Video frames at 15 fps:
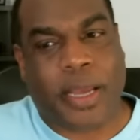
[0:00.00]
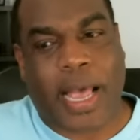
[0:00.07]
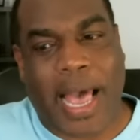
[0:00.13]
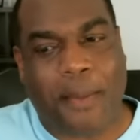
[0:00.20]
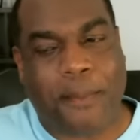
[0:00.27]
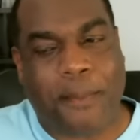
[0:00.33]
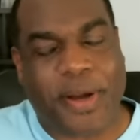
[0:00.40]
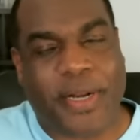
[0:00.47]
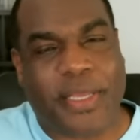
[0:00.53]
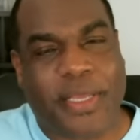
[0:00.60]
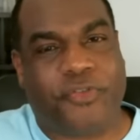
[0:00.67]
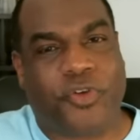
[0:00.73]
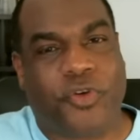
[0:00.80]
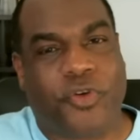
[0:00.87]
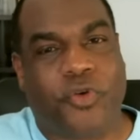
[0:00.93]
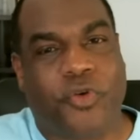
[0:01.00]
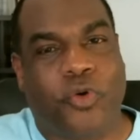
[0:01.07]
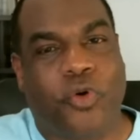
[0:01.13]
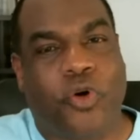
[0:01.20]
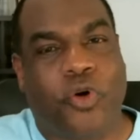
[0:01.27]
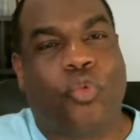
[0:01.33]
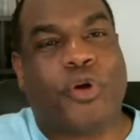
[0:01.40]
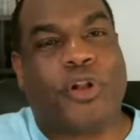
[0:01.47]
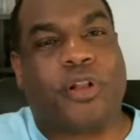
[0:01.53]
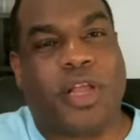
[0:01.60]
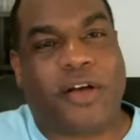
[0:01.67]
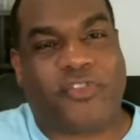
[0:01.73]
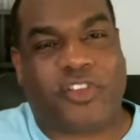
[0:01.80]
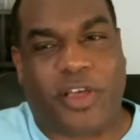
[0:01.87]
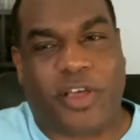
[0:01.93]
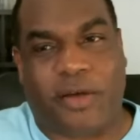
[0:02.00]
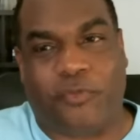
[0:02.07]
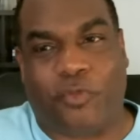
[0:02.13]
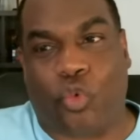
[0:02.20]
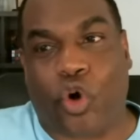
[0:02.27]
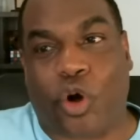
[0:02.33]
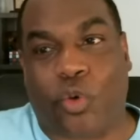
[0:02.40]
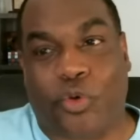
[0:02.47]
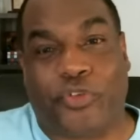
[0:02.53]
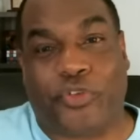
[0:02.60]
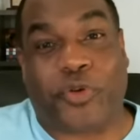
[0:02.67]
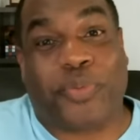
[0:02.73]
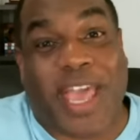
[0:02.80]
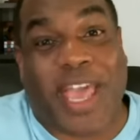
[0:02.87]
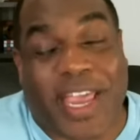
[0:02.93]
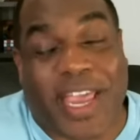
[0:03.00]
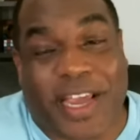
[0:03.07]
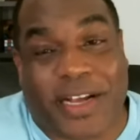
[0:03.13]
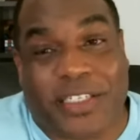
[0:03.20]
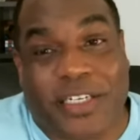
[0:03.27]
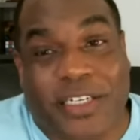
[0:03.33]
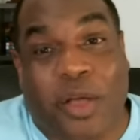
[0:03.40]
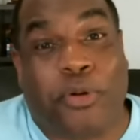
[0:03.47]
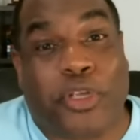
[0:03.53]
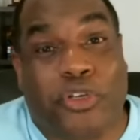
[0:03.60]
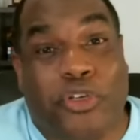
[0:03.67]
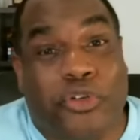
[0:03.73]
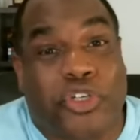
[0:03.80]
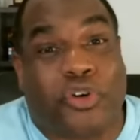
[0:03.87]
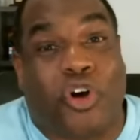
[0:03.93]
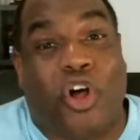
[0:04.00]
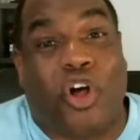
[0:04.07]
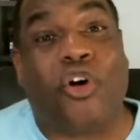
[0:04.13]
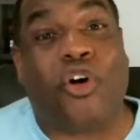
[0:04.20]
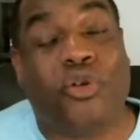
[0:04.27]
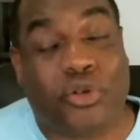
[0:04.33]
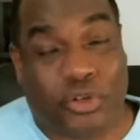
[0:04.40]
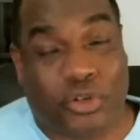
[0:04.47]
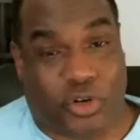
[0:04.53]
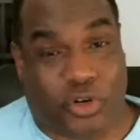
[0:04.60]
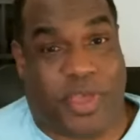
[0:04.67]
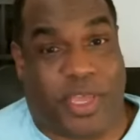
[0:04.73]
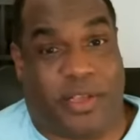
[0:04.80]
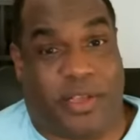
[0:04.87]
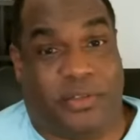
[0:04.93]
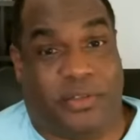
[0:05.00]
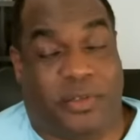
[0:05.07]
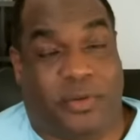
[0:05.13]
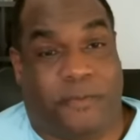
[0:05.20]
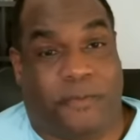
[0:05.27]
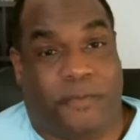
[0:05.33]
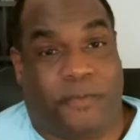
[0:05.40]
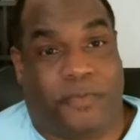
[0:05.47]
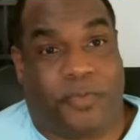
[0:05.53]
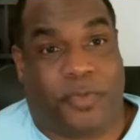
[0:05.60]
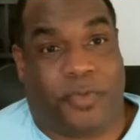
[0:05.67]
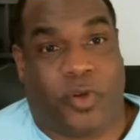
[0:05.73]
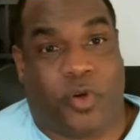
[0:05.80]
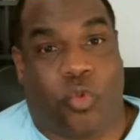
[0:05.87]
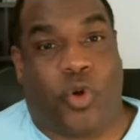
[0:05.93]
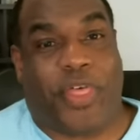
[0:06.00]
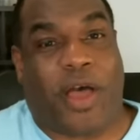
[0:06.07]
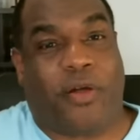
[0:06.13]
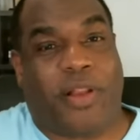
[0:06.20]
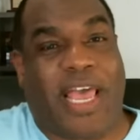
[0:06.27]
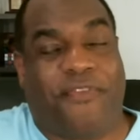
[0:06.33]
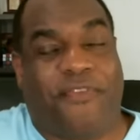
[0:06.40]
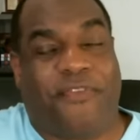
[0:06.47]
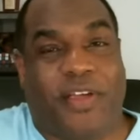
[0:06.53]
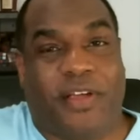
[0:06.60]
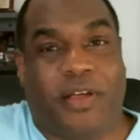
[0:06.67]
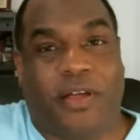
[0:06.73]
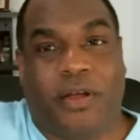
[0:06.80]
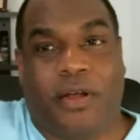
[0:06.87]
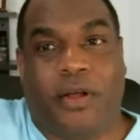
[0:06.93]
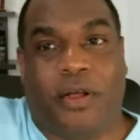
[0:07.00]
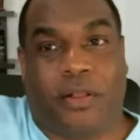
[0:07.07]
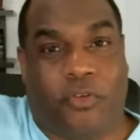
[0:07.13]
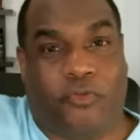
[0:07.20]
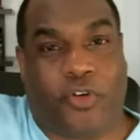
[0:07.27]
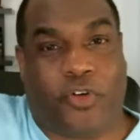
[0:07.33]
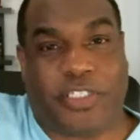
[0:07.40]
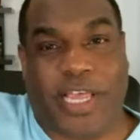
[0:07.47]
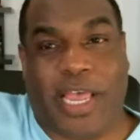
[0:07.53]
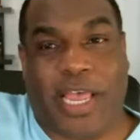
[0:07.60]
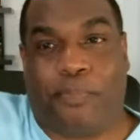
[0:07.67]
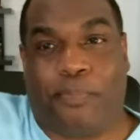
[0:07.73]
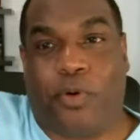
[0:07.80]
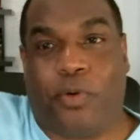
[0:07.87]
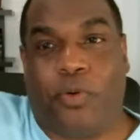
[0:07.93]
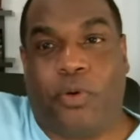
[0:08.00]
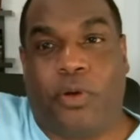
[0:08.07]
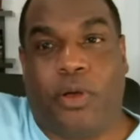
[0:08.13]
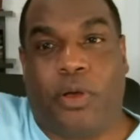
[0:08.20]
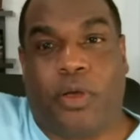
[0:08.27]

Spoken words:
How many of you would love to work with your page, but use your own domains without having, for example,